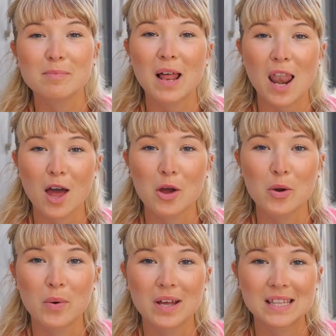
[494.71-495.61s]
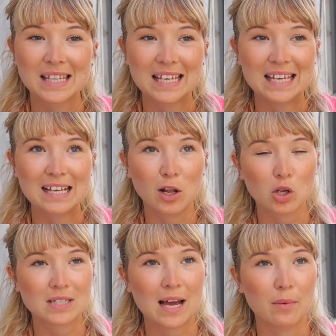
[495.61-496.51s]
below the
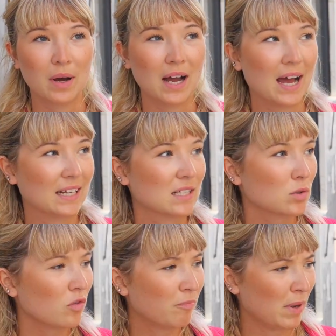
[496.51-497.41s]
clock tower, and it's sort of